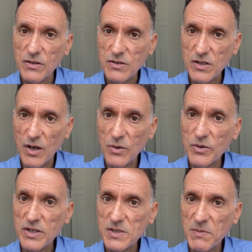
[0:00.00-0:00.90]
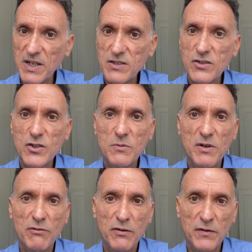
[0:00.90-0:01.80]
So, this patient should
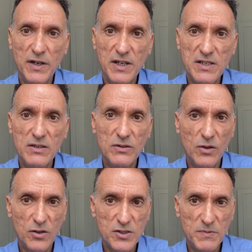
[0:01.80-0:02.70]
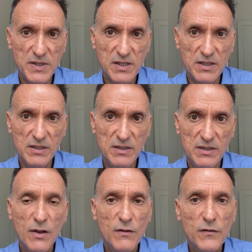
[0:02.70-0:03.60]
be referred to hospital
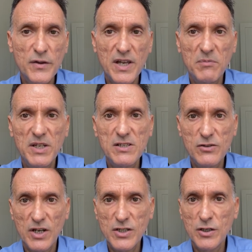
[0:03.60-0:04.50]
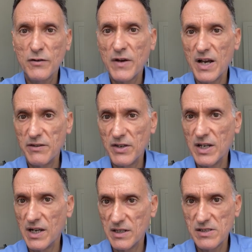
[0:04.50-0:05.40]
for the administration of IV
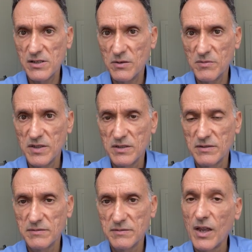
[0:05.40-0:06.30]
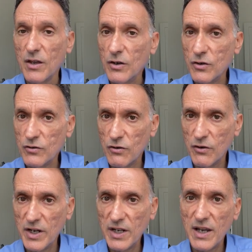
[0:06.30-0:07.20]
calcium.
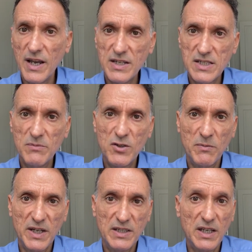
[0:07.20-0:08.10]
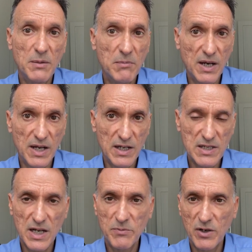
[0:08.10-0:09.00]
Chronic asymptomatic mild
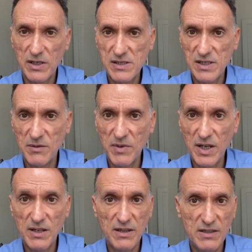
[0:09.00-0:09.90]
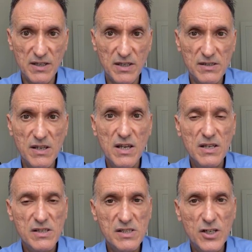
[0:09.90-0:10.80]
hypocalcemia, that is,
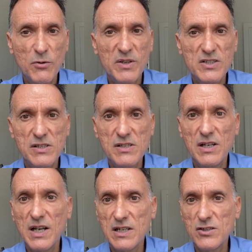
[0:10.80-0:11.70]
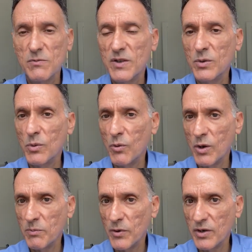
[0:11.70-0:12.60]
serum-adjusted calcium between
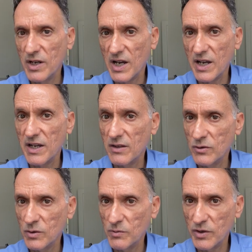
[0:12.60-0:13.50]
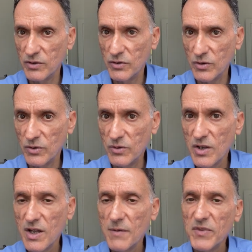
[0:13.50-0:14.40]
1.9 and 2.2,
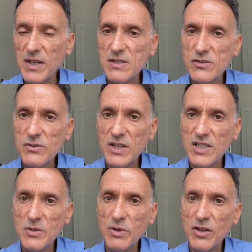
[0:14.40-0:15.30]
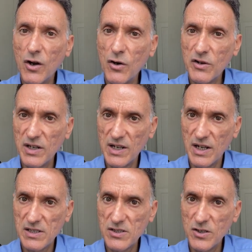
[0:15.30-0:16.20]
is treated with oral
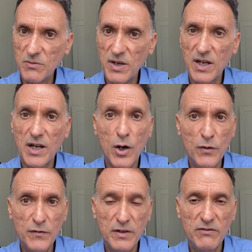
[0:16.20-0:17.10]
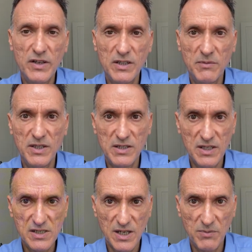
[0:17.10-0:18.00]
calcium and often vitamin
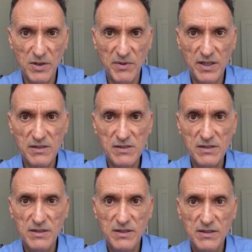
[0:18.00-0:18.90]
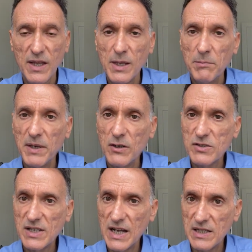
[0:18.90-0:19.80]
D supplements.
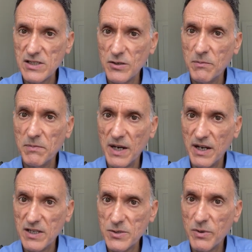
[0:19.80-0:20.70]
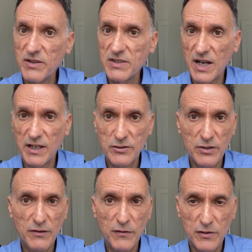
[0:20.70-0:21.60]
Because calcium binds with
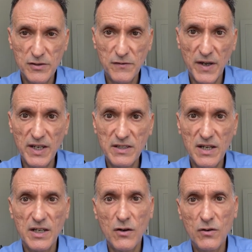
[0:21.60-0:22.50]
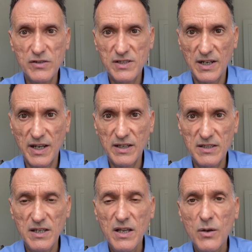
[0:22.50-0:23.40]
dietary phosphate and
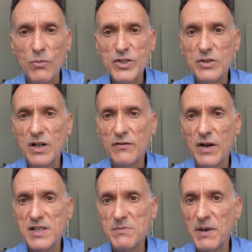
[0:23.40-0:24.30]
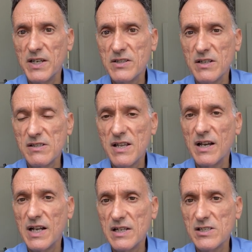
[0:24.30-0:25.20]
oxalate, we should advise patients
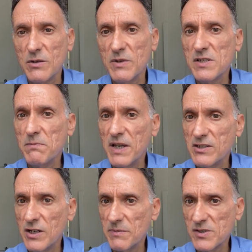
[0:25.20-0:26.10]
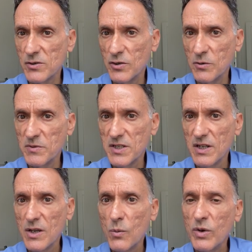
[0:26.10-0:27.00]
that calcium is better absorbed
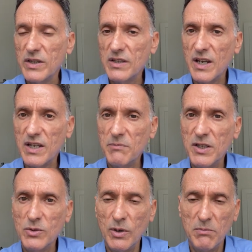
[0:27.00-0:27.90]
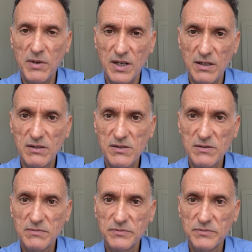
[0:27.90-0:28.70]
when taken between meals.